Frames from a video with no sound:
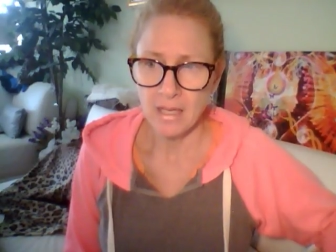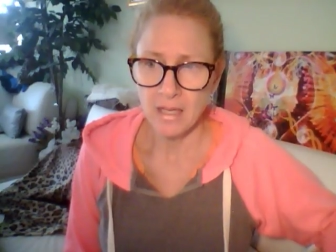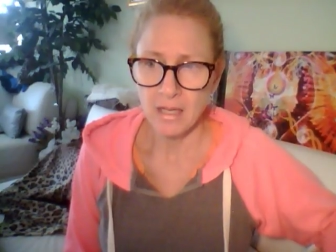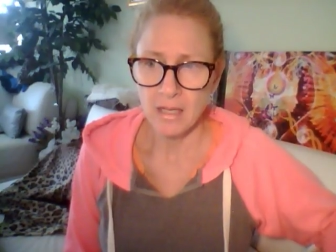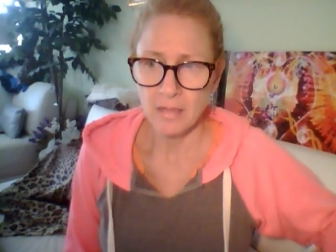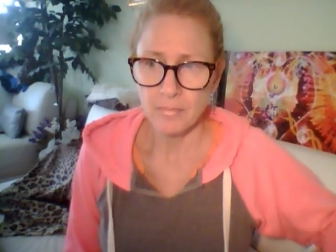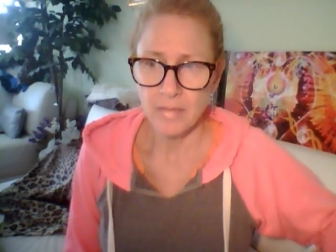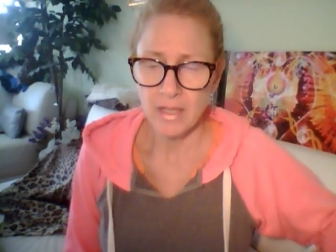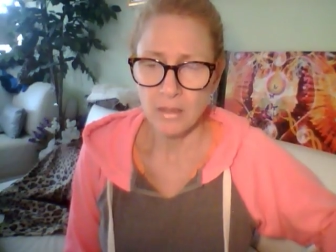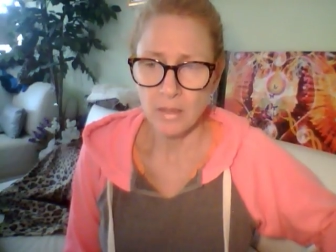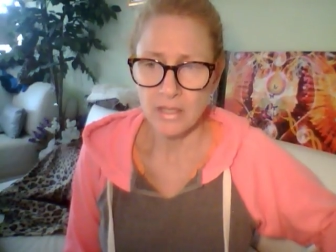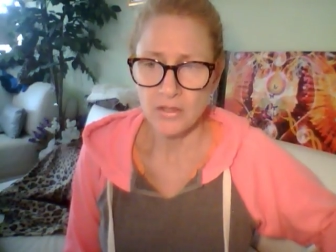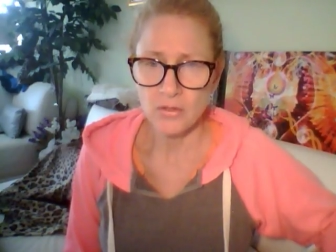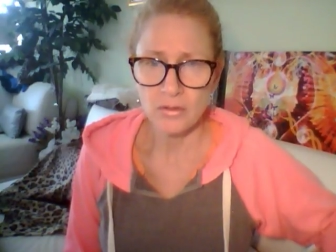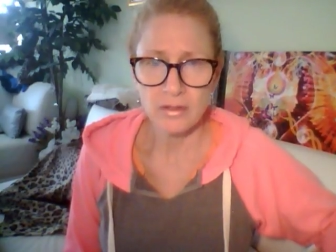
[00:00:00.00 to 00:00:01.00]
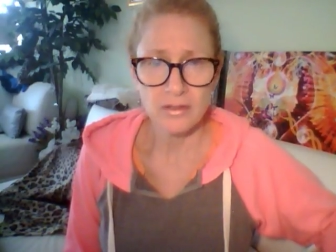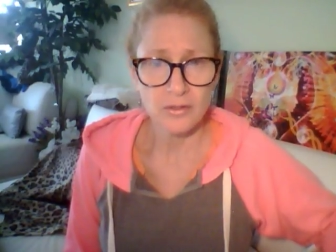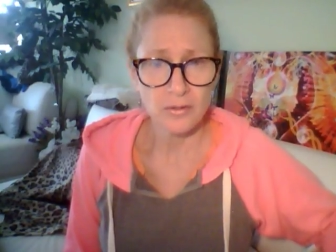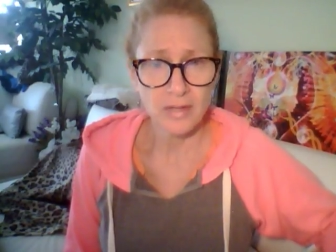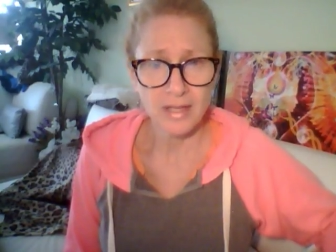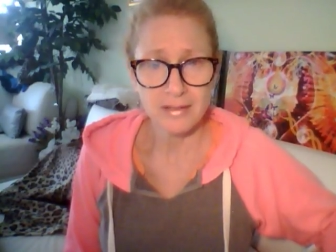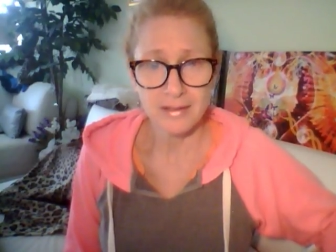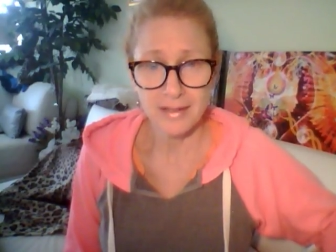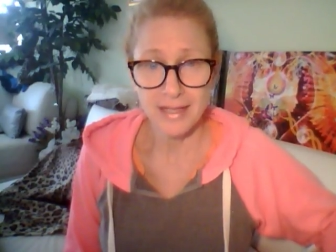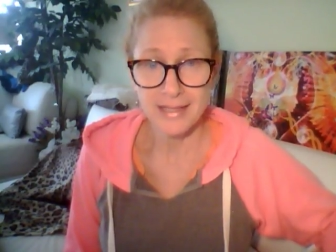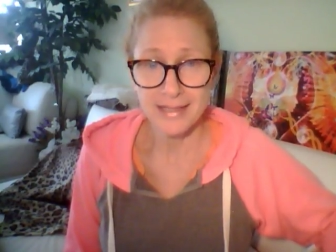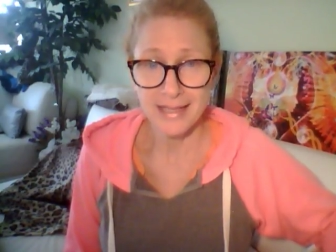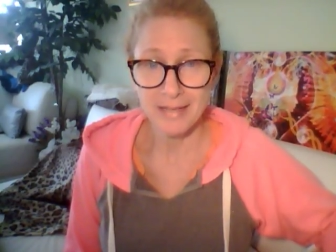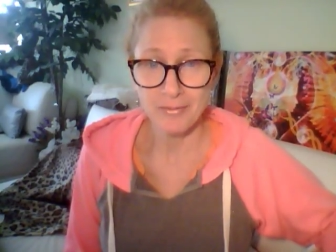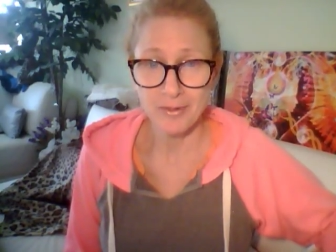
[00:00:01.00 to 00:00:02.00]
Um, anyway, two, two thousand
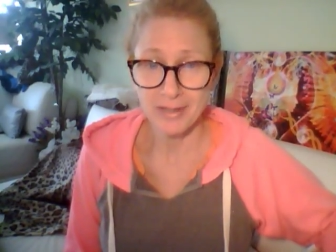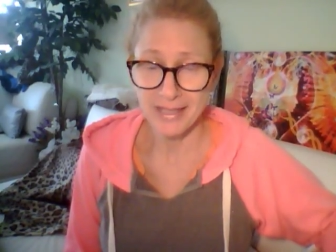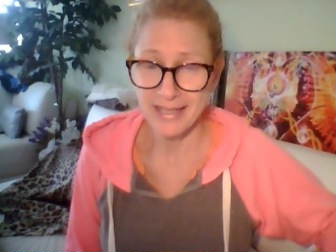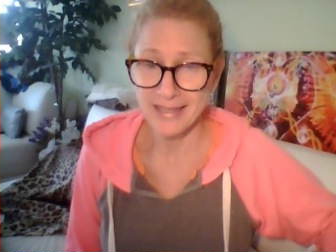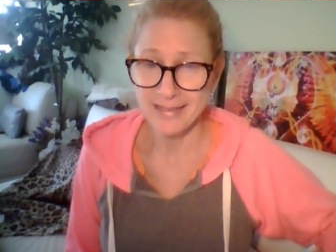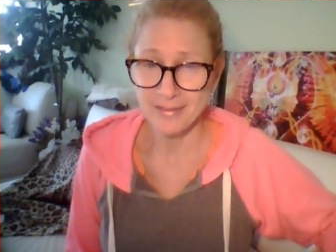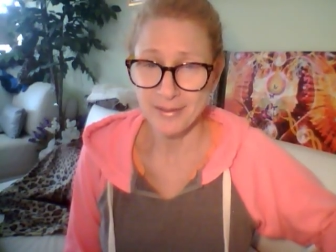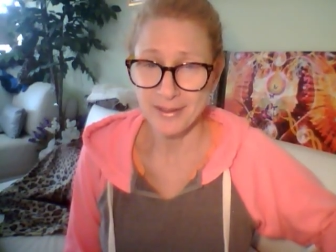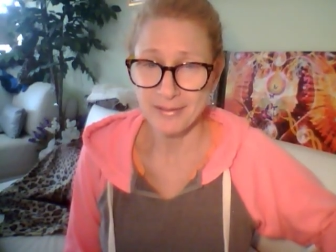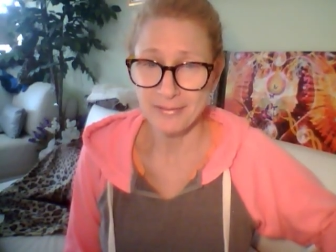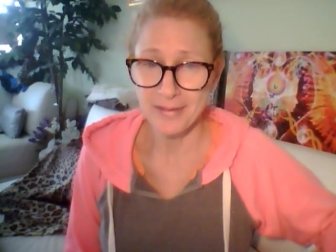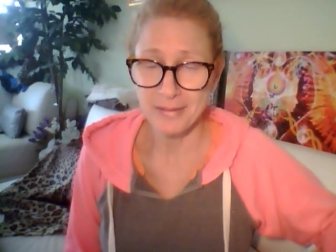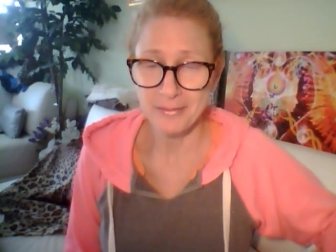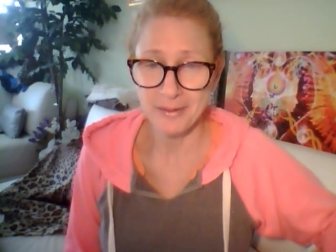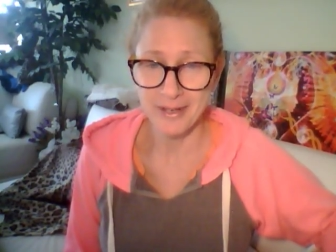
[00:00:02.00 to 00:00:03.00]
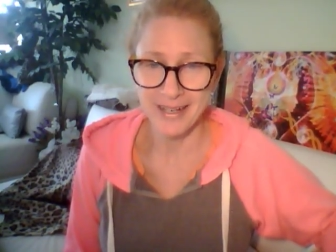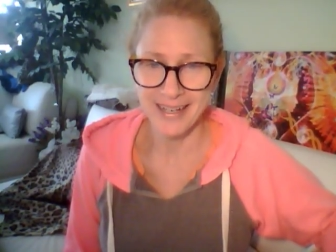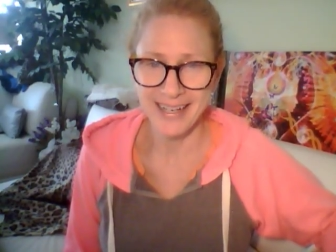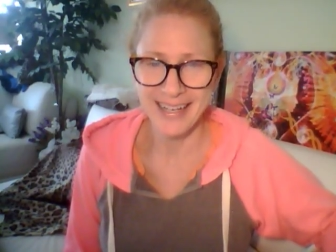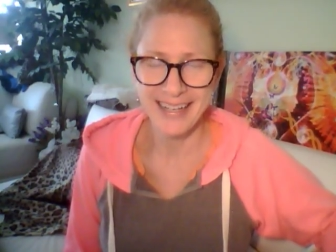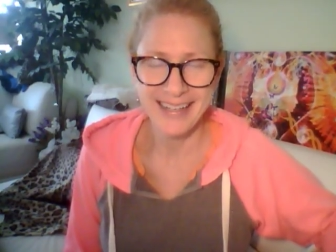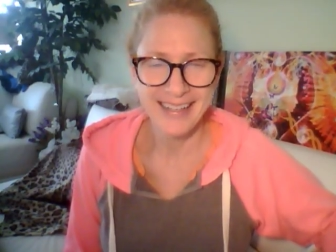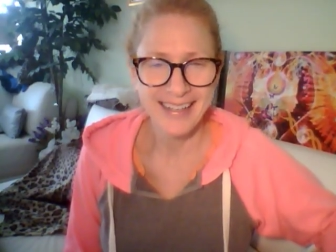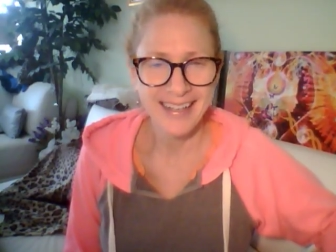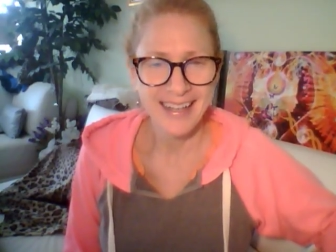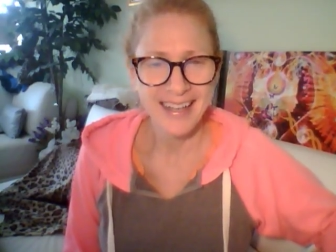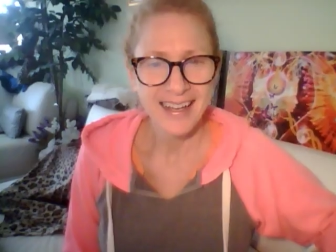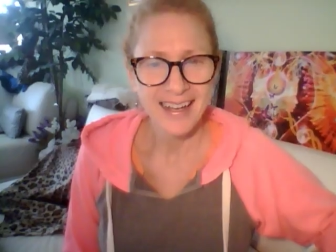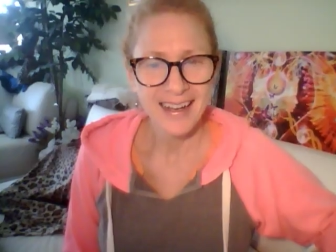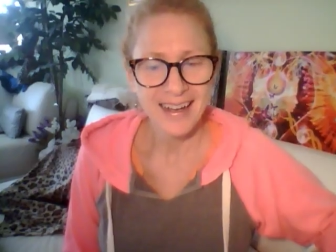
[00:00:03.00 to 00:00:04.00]
nineteen we're in. We're in February.
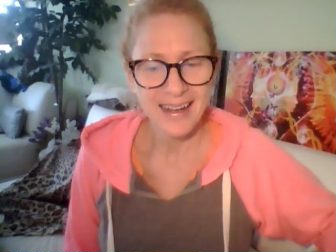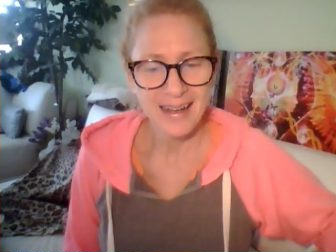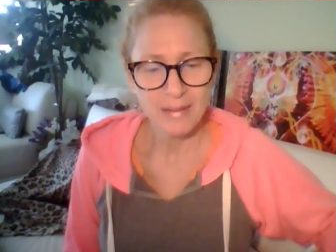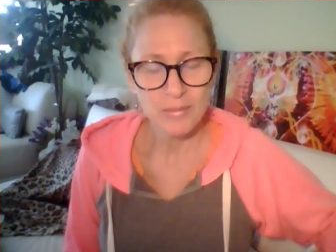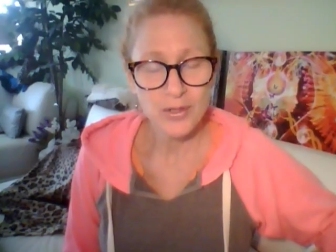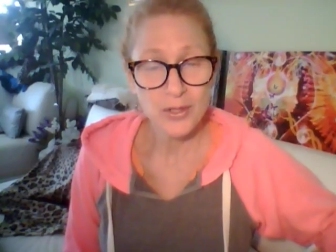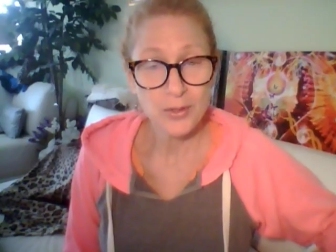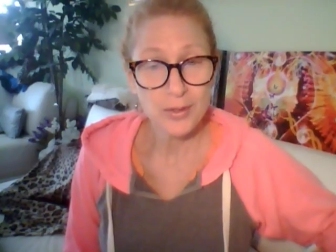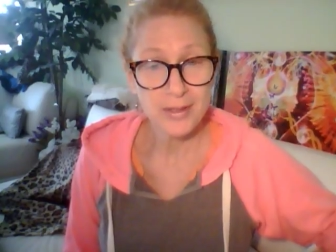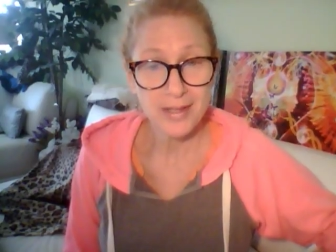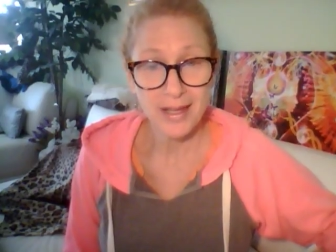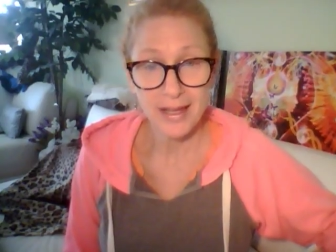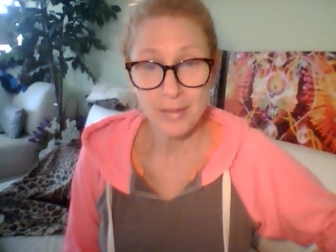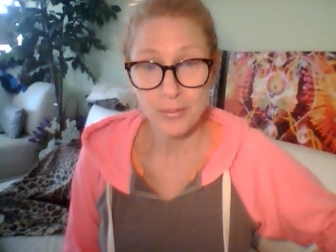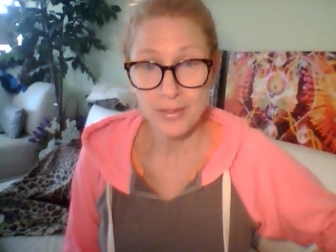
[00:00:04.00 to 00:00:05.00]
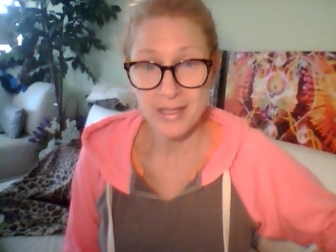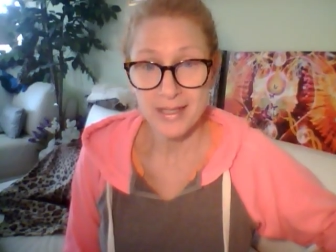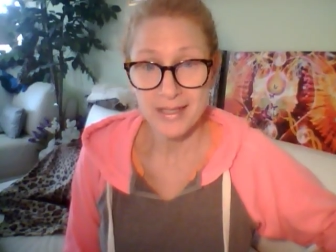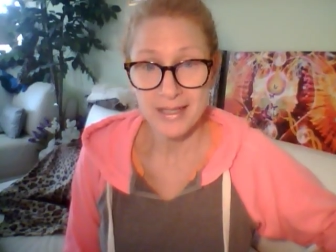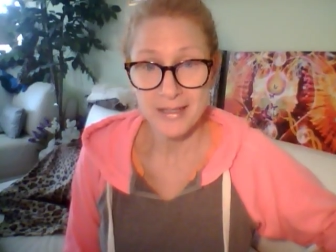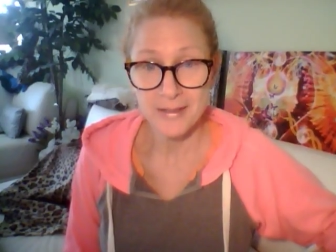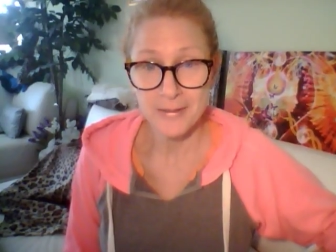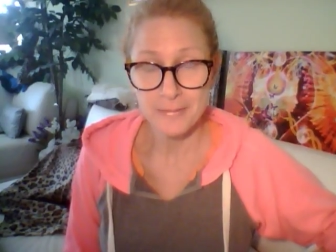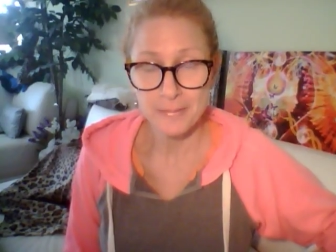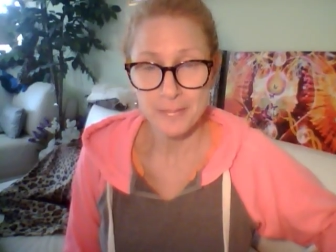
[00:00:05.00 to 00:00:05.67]
Um, two is the High Priestess.